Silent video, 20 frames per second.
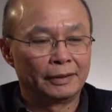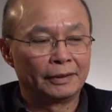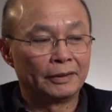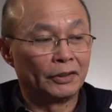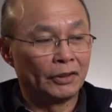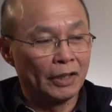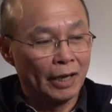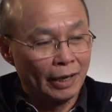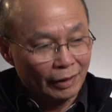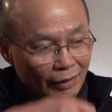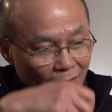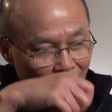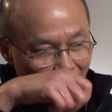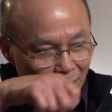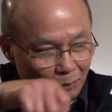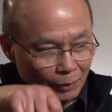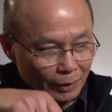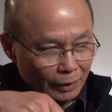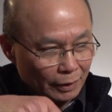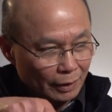shining
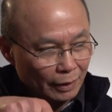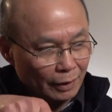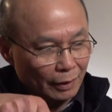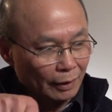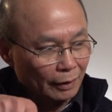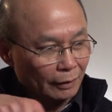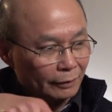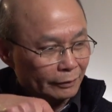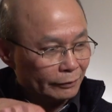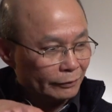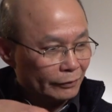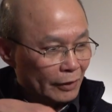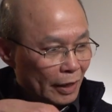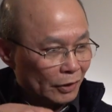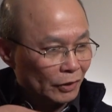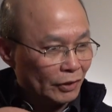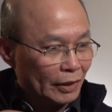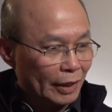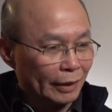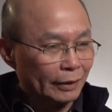light with a
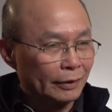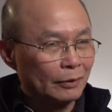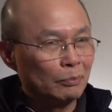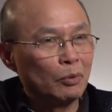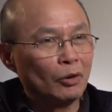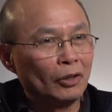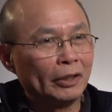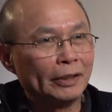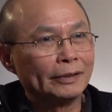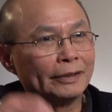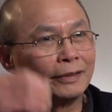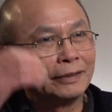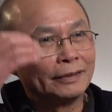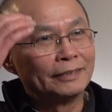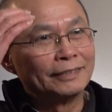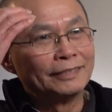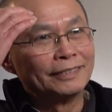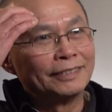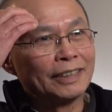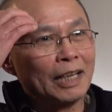flashlight. The police
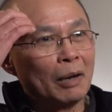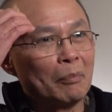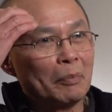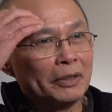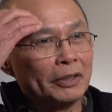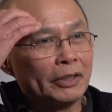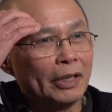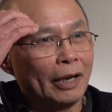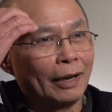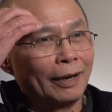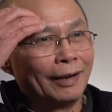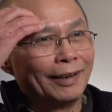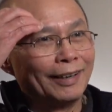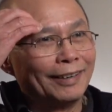come and check.